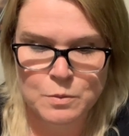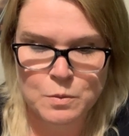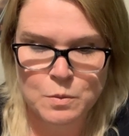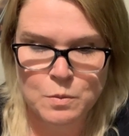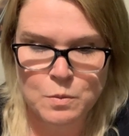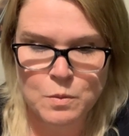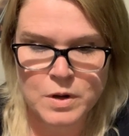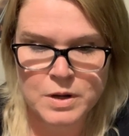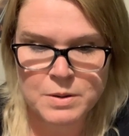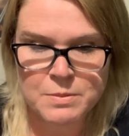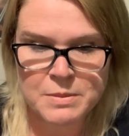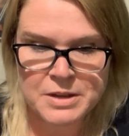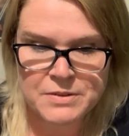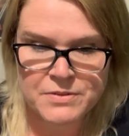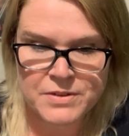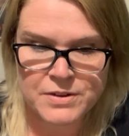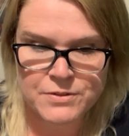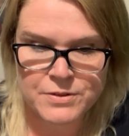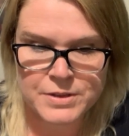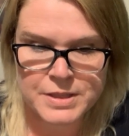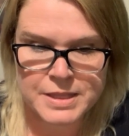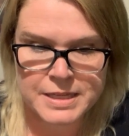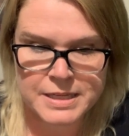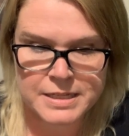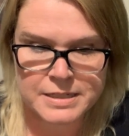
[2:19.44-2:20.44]
one of my
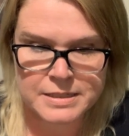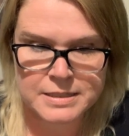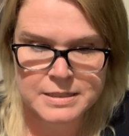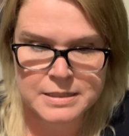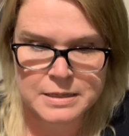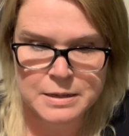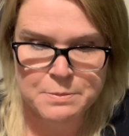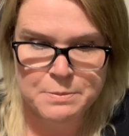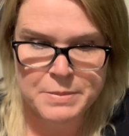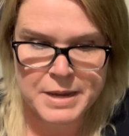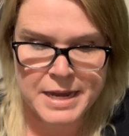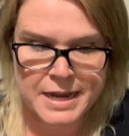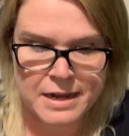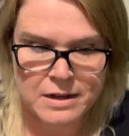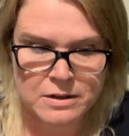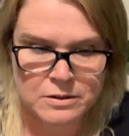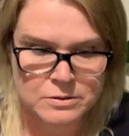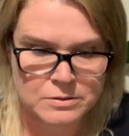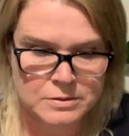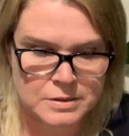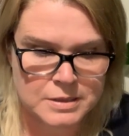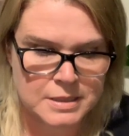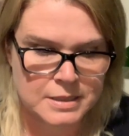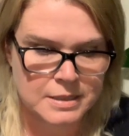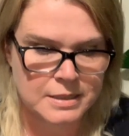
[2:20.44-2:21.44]
favorite things
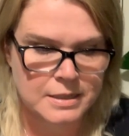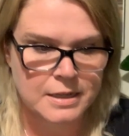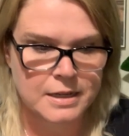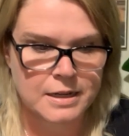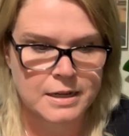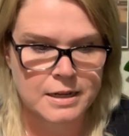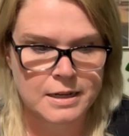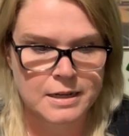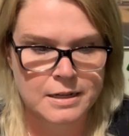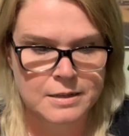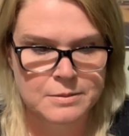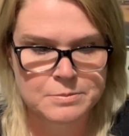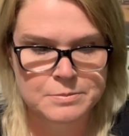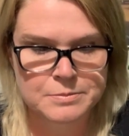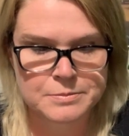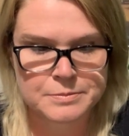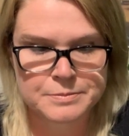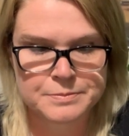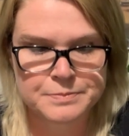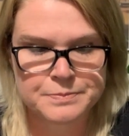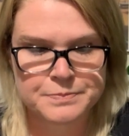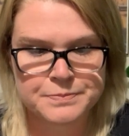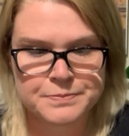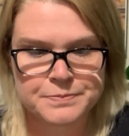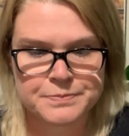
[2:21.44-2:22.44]
about um,
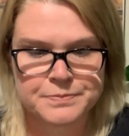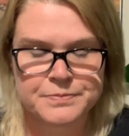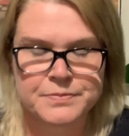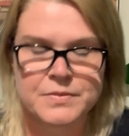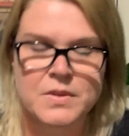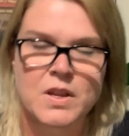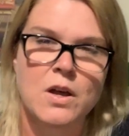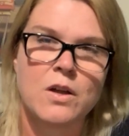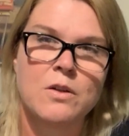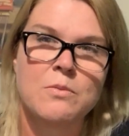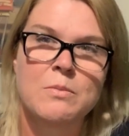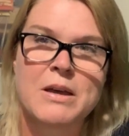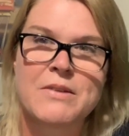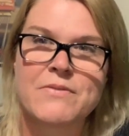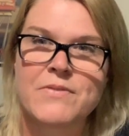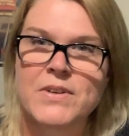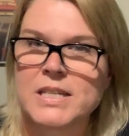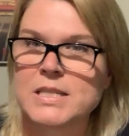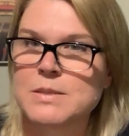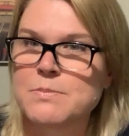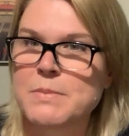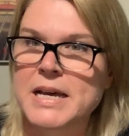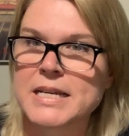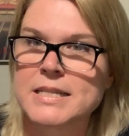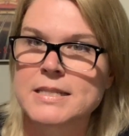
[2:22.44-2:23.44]
all my
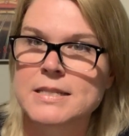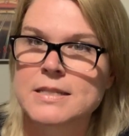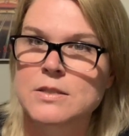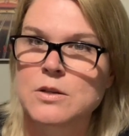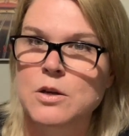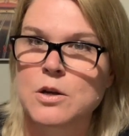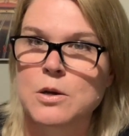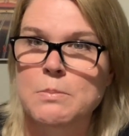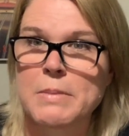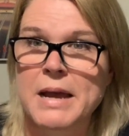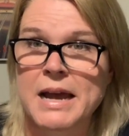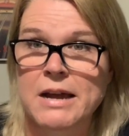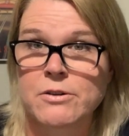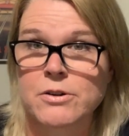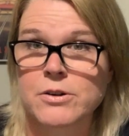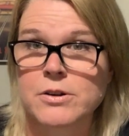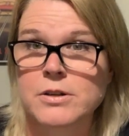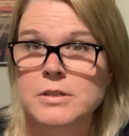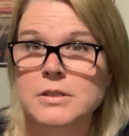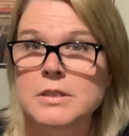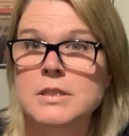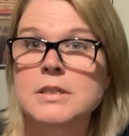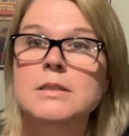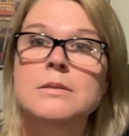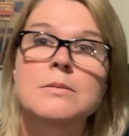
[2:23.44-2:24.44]
face masks are
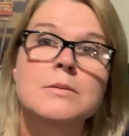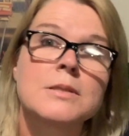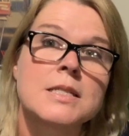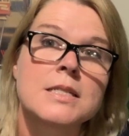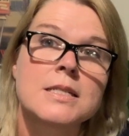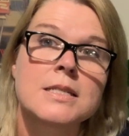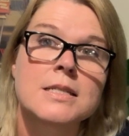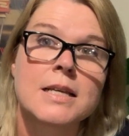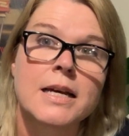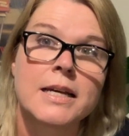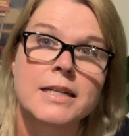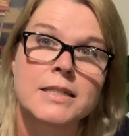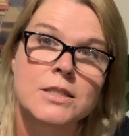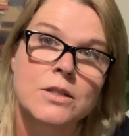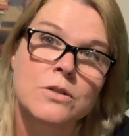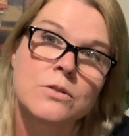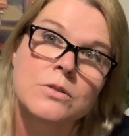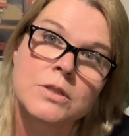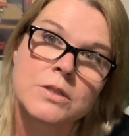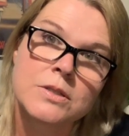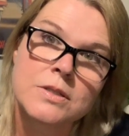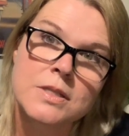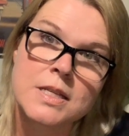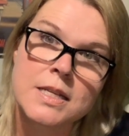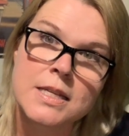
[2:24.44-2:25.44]
powdered since I
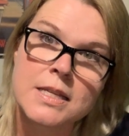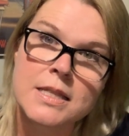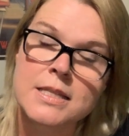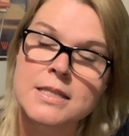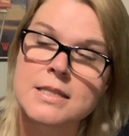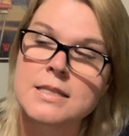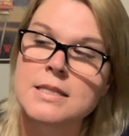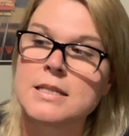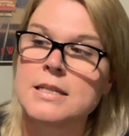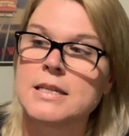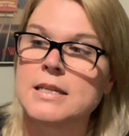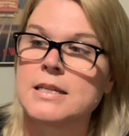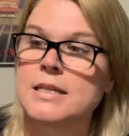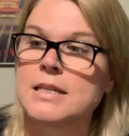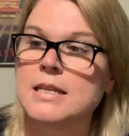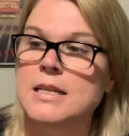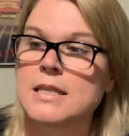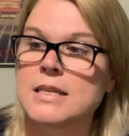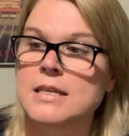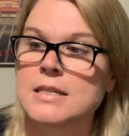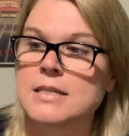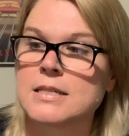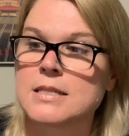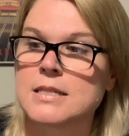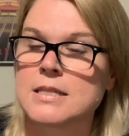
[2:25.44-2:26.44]
don't use anything,
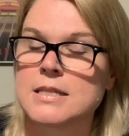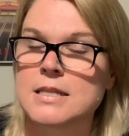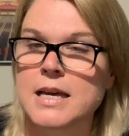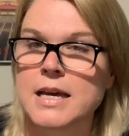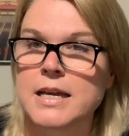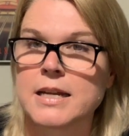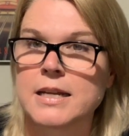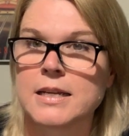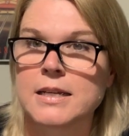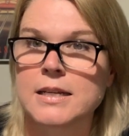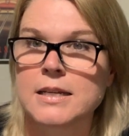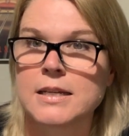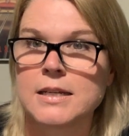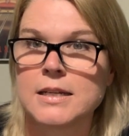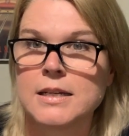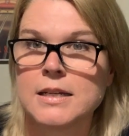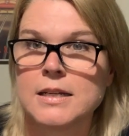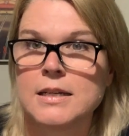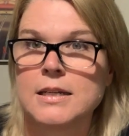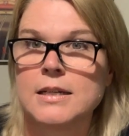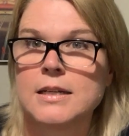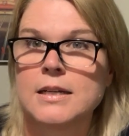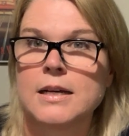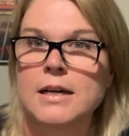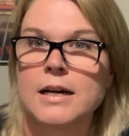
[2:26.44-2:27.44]
anything synthetic.
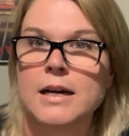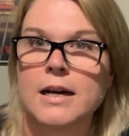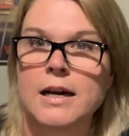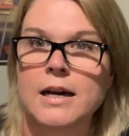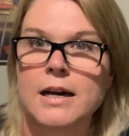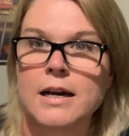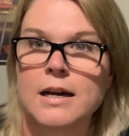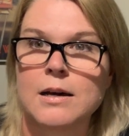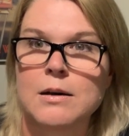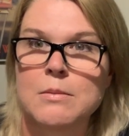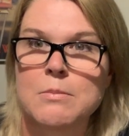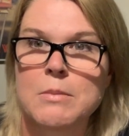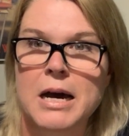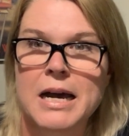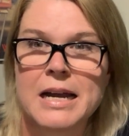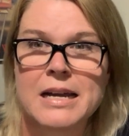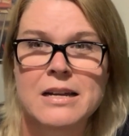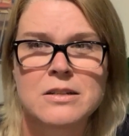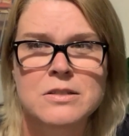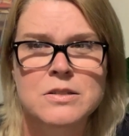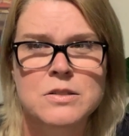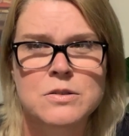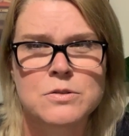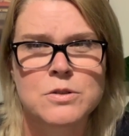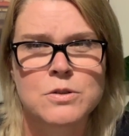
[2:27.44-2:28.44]
Um, I
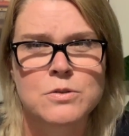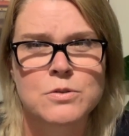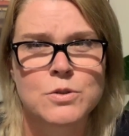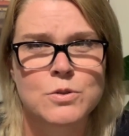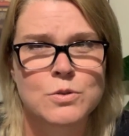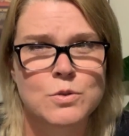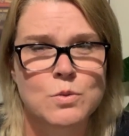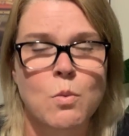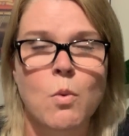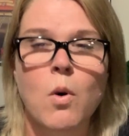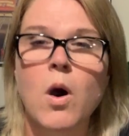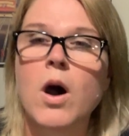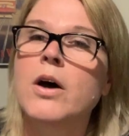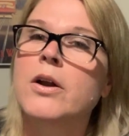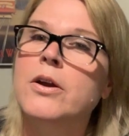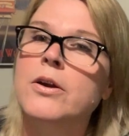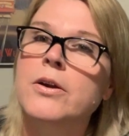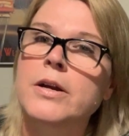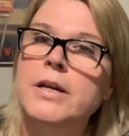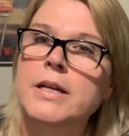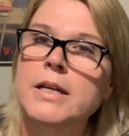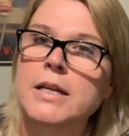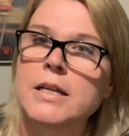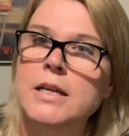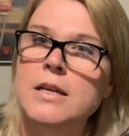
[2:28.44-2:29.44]
also don't use water
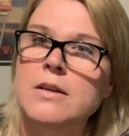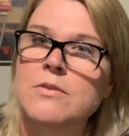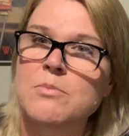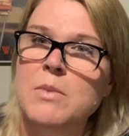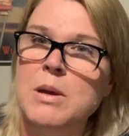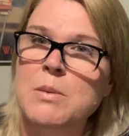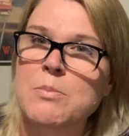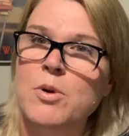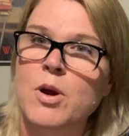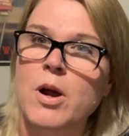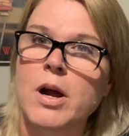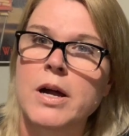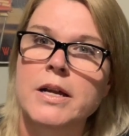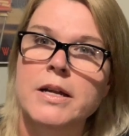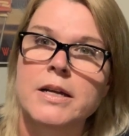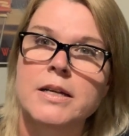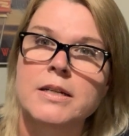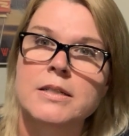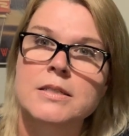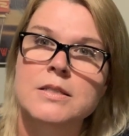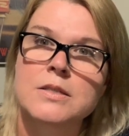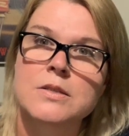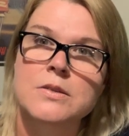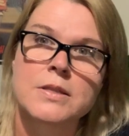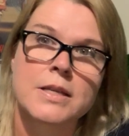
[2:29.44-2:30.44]
in any of my
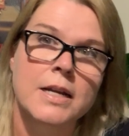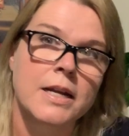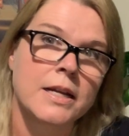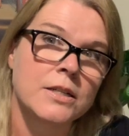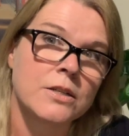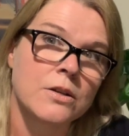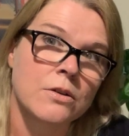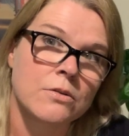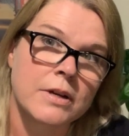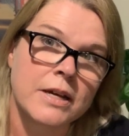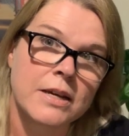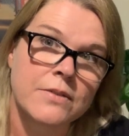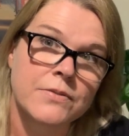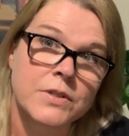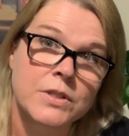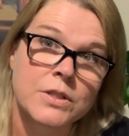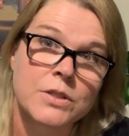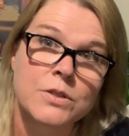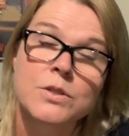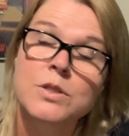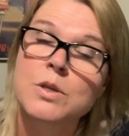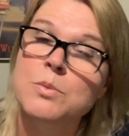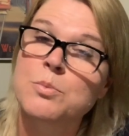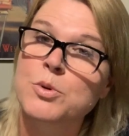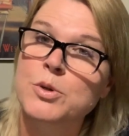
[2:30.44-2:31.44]
products so that I don't have to
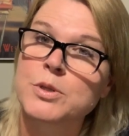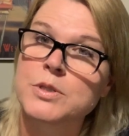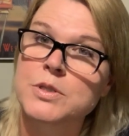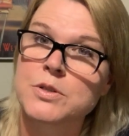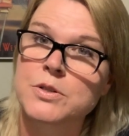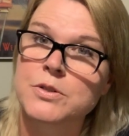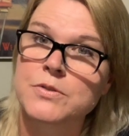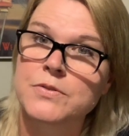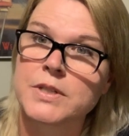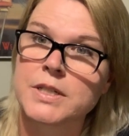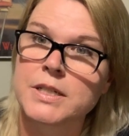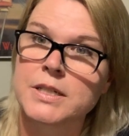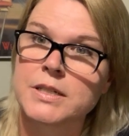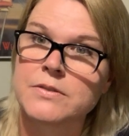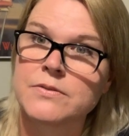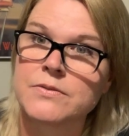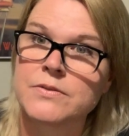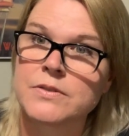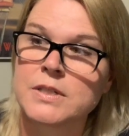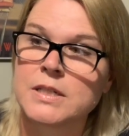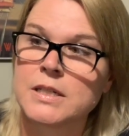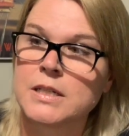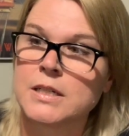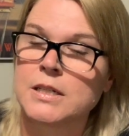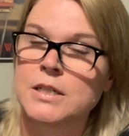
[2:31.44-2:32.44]
use a preservative.
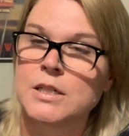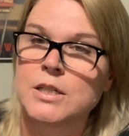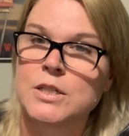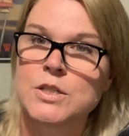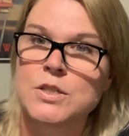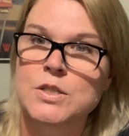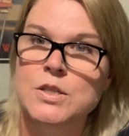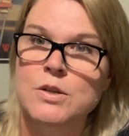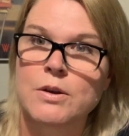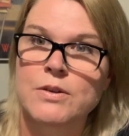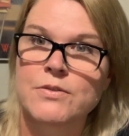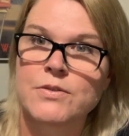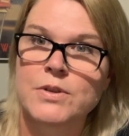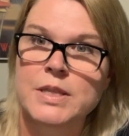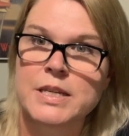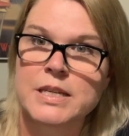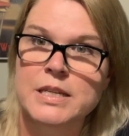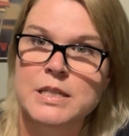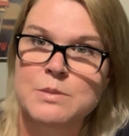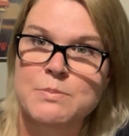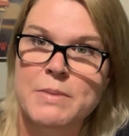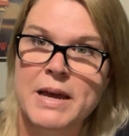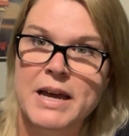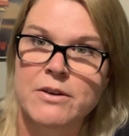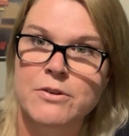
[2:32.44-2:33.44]
So everything
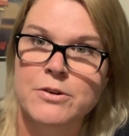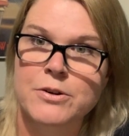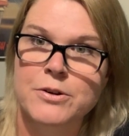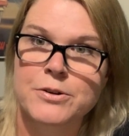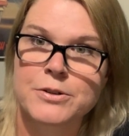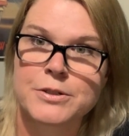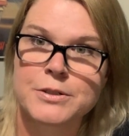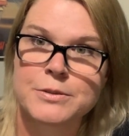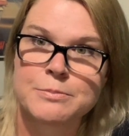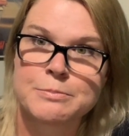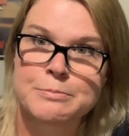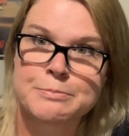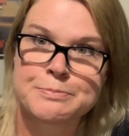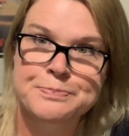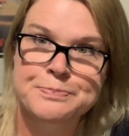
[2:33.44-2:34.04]
is powdered.